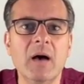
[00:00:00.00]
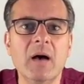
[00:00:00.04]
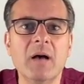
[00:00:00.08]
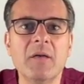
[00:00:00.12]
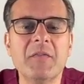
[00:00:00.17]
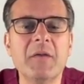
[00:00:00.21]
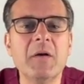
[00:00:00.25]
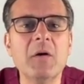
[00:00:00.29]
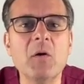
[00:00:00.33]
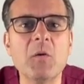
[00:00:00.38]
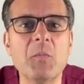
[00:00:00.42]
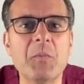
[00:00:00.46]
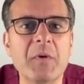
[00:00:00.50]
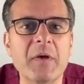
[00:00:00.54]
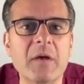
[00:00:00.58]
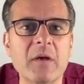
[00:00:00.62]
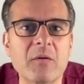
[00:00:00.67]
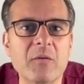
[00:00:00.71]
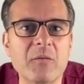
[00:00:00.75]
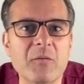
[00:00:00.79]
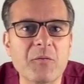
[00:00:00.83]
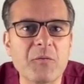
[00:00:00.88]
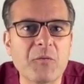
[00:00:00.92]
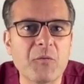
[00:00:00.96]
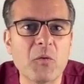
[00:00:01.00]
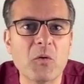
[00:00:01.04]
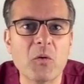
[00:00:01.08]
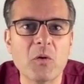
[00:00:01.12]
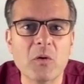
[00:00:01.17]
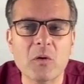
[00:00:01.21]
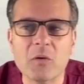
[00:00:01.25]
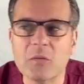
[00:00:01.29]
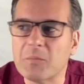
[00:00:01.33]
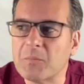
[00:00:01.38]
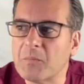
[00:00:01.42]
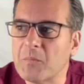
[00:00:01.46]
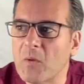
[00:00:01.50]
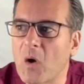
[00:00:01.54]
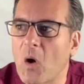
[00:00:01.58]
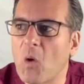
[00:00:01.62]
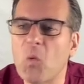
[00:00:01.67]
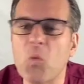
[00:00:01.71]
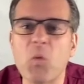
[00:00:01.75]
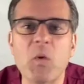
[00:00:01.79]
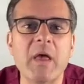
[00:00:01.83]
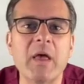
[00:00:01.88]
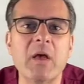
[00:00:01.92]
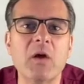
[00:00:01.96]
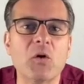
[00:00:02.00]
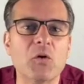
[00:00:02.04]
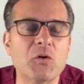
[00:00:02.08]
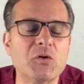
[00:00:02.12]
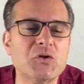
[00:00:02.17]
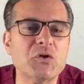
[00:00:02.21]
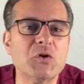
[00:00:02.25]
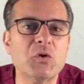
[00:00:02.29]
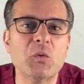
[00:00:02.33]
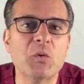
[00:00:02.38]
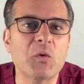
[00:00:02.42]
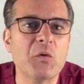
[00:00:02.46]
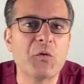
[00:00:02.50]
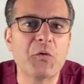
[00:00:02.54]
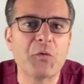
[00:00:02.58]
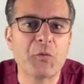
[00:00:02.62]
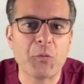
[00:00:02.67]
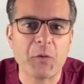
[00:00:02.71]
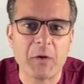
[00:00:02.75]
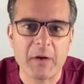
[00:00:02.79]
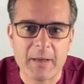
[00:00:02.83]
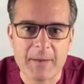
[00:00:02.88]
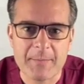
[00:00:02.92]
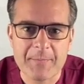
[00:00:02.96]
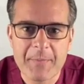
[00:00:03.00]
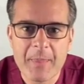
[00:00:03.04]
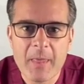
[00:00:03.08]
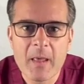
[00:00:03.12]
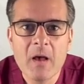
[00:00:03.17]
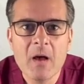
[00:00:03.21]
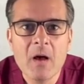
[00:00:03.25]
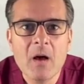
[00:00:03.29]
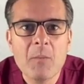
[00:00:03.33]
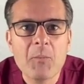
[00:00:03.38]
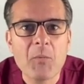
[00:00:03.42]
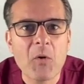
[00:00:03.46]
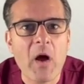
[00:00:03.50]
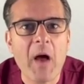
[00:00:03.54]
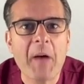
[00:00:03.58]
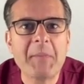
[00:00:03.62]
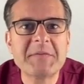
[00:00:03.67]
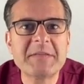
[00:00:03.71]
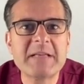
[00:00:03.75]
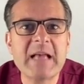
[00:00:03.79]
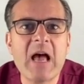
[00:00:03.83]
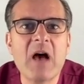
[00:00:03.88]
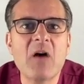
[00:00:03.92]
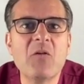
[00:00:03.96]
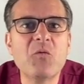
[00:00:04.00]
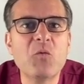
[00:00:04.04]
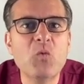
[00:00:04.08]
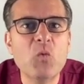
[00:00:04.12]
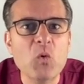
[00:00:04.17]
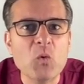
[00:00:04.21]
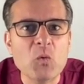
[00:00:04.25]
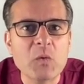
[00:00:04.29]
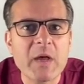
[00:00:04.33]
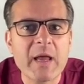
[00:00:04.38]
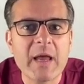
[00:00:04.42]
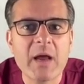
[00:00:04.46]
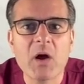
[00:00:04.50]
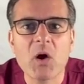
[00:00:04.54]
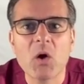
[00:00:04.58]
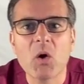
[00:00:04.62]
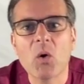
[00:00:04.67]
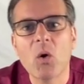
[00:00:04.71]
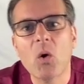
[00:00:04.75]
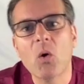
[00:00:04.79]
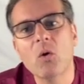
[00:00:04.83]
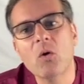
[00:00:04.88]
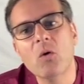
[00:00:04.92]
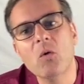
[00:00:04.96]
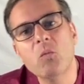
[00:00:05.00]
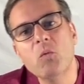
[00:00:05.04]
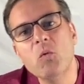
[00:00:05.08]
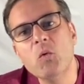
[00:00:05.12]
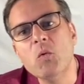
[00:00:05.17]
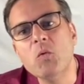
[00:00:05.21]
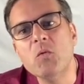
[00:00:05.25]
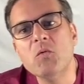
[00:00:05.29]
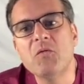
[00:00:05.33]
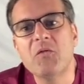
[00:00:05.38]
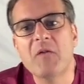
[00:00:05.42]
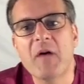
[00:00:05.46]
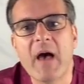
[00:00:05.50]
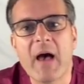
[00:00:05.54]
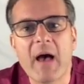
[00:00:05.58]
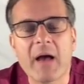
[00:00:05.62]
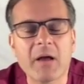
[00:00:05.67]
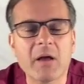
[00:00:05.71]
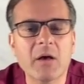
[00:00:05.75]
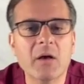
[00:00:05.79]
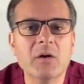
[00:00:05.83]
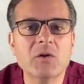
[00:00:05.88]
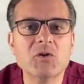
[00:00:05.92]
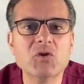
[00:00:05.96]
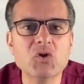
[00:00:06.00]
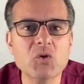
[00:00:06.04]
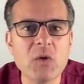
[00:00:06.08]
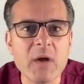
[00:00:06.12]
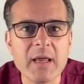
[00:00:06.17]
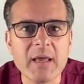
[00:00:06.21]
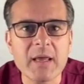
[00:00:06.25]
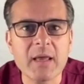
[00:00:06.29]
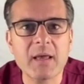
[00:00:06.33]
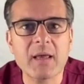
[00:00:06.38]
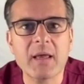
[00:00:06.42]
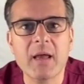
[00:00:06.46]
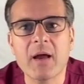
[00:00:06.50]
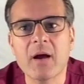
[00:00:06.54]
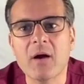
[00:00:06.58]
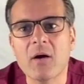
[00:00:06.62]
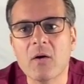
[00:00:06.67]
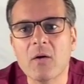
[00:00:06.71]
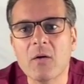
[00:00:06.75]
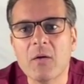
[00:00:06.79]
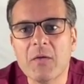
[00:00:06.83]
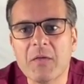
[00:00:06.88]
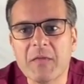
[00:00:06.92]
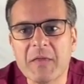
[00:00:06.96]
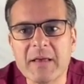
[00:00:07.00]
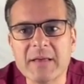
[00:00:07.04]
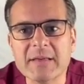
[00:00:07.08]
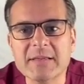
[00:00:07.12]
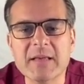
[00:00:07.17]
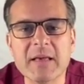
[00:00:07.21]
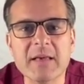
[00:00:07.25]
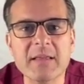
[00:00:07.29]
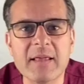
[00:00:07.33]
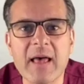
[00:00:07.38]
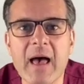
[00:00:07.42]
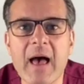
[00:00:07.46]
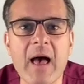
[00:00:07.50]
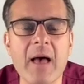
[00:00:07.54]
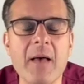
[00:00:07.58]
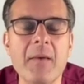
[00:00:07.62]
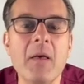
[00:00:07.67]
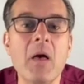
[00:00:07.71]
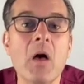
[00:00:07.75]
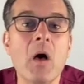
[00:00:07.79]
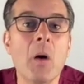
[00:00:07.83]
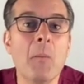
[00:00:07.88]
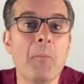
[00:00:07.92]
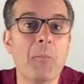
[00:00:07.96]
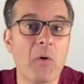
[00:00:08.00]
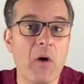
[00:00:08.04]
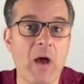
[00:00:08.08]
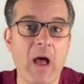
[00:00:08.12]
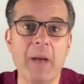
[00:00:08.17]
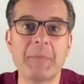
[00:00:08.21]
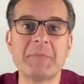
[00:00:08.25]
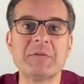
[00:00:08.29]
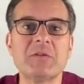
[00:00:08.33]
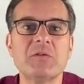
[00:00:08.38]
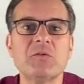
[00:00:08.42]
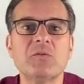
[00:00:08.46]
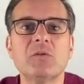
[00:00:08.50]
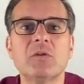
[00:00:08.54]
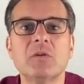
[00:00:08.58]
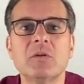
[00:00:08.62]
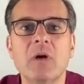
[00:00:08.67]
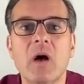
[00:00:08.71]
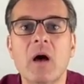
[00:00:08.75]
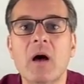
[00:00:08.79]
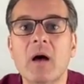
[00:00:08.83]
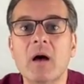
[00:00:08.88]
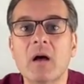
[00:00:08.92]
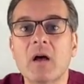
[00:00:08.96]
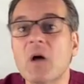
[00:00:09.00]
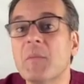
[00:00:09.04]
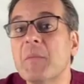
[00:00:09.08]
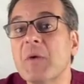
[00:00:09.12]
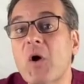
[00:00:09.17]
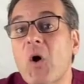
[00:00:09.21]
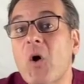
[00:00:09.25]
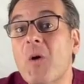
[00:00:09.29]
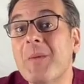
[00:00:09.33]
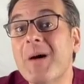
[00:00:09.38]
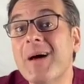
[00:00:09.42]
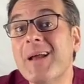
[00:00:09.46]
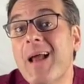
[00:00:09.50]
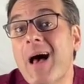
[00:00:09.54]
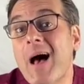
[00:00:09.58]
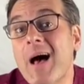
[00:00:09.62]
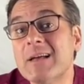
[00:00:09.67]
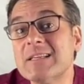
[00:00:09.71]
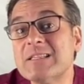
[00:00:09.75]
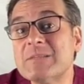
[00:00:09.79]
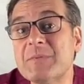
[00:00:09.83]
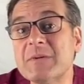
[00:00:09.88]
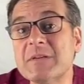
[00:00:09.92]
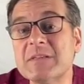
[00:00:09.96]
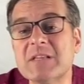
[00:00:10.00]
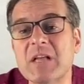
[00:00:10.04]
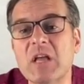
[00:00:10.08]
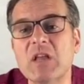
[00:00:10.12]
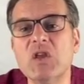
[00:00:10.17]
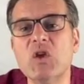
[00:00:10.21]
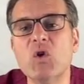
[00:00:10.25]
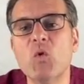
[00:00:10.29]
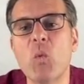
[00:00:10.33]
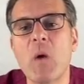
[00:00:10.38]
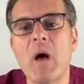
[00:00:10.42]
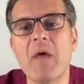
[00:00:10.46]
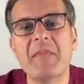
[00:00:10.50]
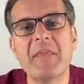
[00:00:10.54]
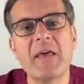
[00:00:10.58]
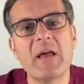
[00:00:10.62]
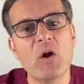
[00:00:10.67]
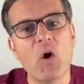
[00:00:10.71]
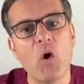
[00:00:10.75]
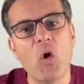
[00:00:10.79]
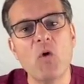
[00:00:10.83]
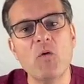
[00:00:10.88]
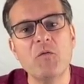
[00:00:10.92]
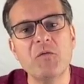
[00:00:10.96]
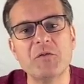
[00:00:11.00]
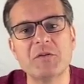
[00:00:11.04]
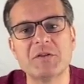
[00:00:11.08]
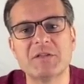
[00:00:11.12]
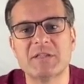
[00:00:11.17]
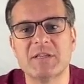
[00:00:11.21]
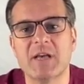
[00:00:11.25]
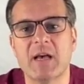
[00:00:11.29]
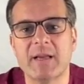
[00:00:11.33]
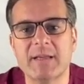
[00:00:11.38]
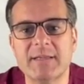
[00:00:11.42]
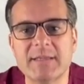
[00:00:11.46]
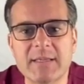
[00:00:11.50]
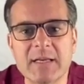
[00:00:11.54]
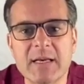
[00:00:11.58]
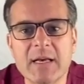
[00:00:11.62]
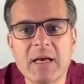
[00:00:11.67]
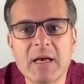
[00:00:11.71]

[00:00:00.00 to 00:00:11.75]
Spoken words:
therapy for a week or 2 or 3, perhaps they have wound care or a wound vac, trach care, things like that. Perhaps they're coming home on hospice and you want that oversight.